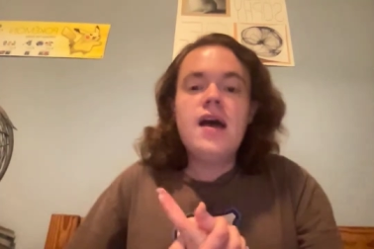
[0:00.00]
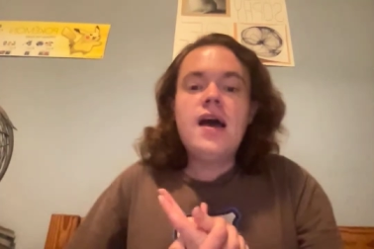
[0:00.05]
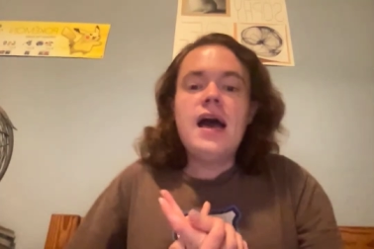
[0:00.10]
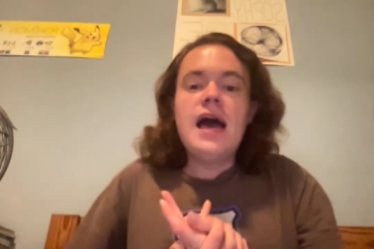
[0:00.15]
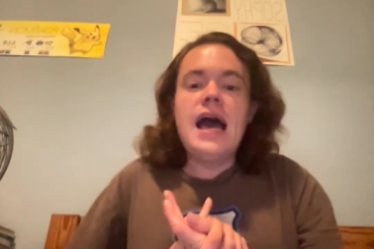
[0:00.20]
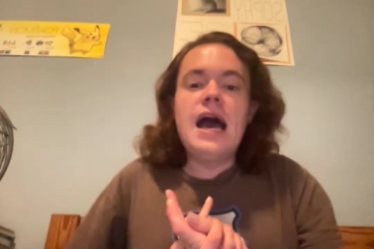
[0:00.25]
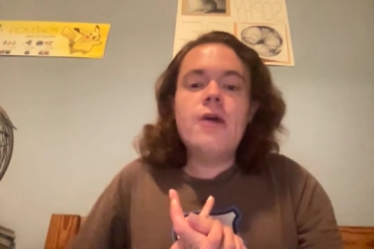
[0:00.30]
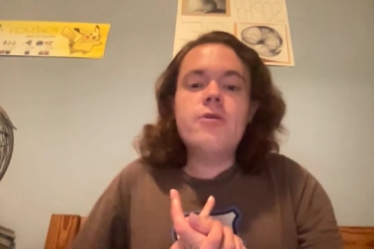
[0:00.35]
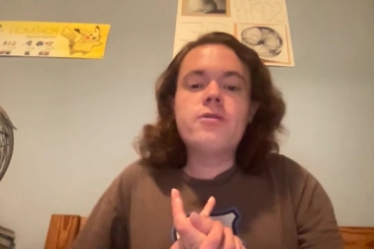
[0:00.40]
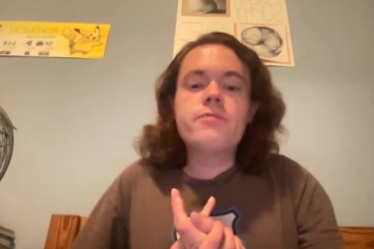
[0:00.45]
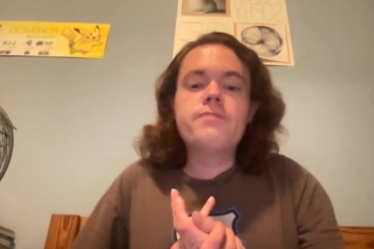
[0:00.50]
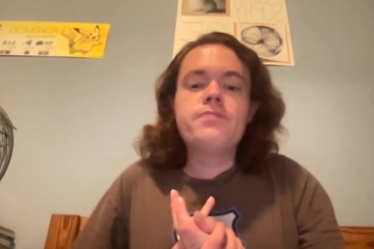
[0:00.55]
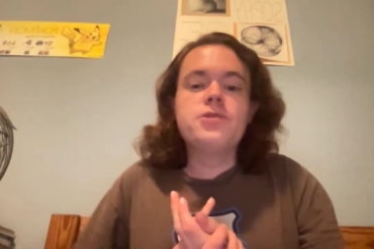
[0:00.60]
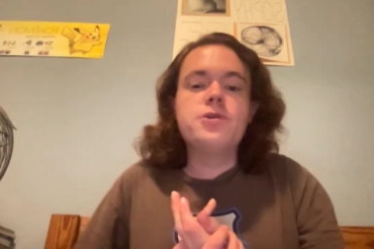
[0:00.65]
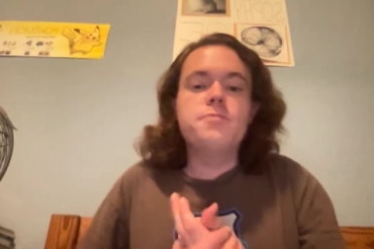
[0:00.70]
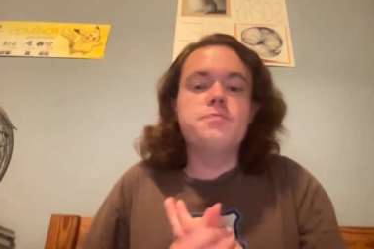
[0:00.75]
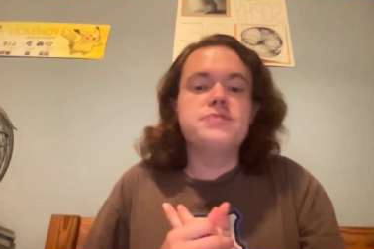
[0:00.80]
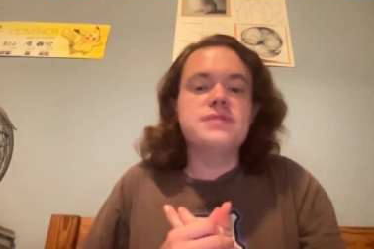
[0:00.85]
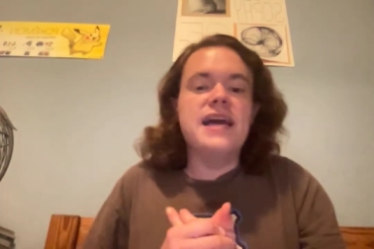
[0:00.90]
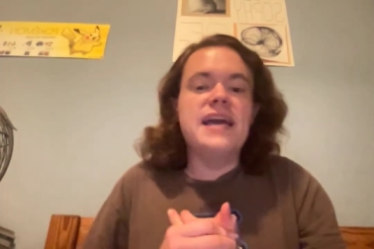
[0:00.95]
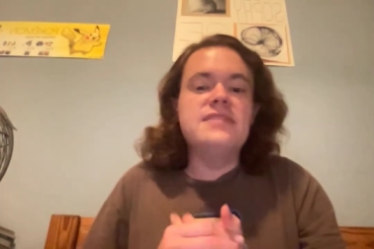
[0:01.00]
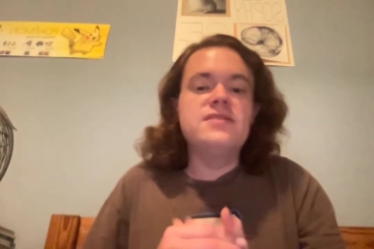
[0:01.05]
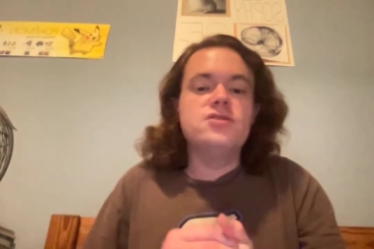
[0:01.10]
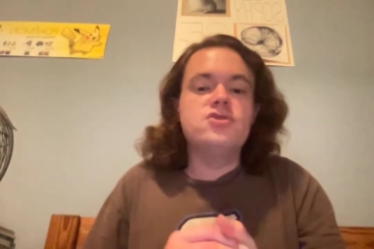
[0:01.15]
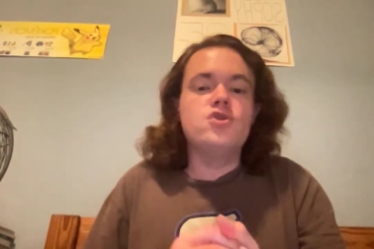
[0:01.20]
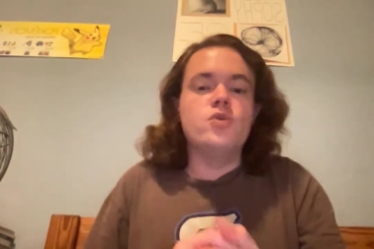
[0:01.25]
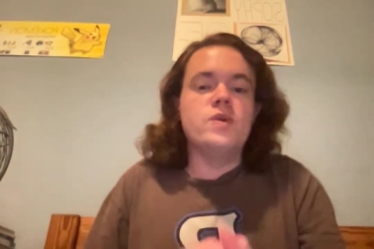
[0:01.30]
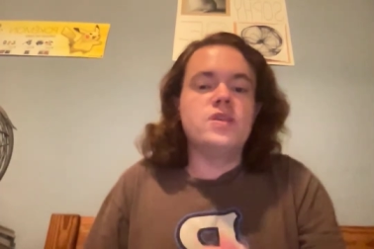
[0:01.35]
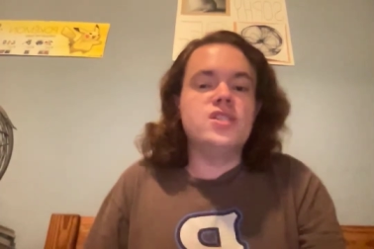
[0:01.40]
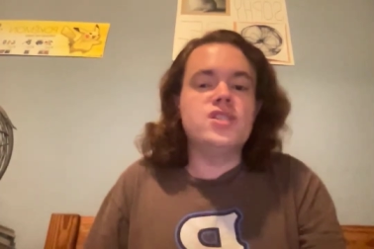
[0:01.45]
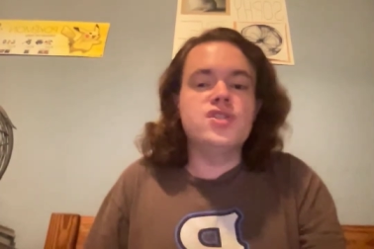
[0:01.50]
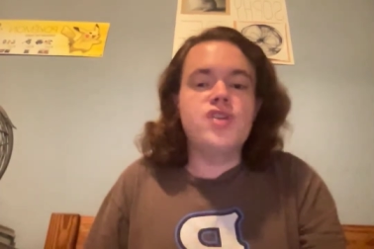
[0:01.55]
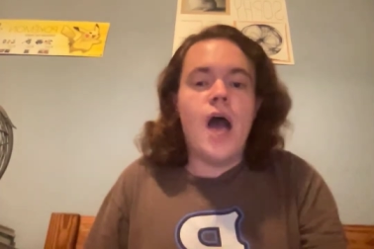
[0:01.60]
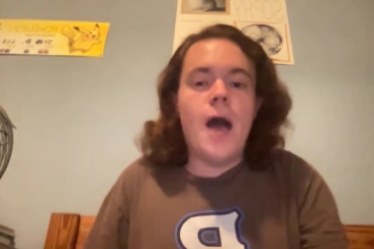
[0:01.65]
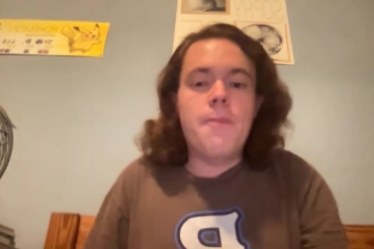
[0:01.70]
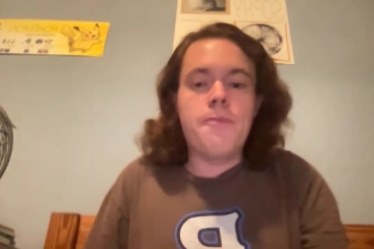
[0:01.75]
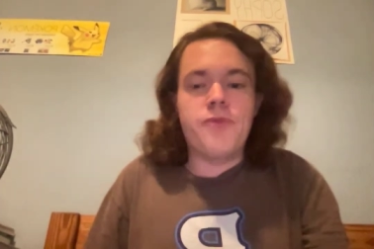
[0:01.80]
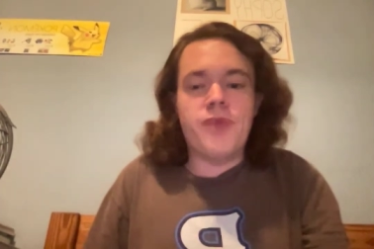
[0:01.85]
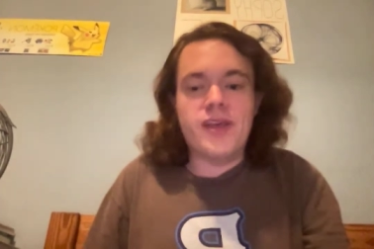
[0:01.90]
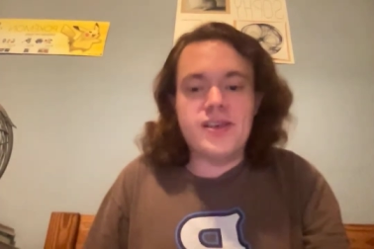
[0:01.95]
How in blue blazes do we
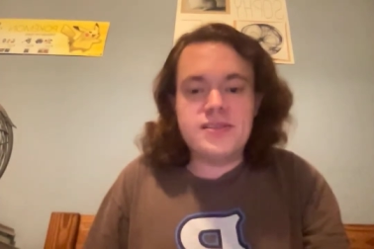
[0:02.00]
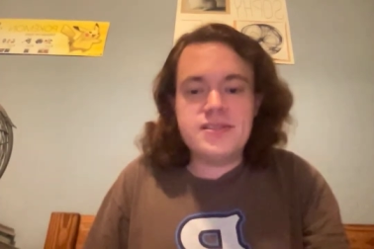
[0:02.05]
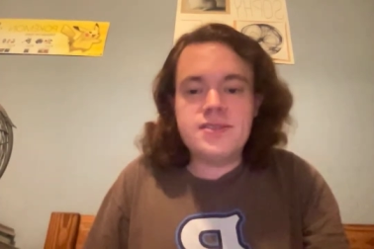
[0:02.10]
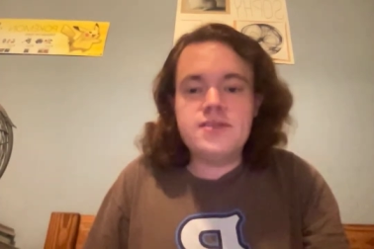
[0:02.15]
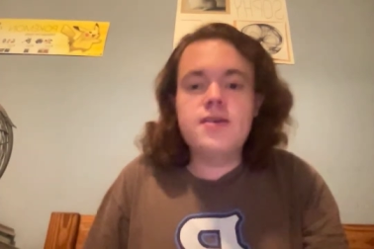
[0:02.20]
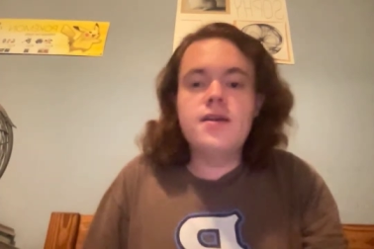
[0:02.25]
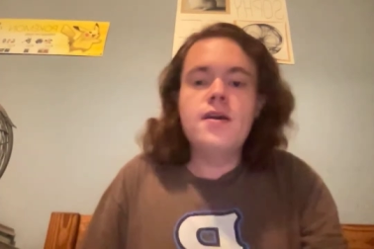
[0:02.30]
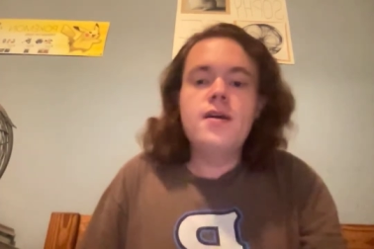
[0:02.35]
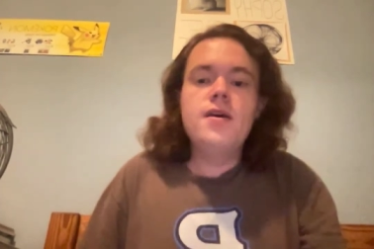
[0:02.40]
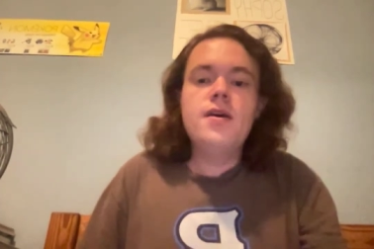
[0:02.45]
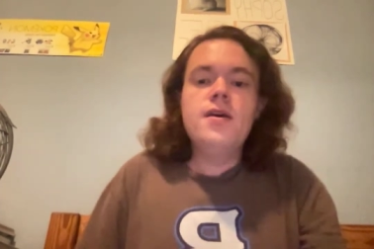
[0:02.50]
stop this?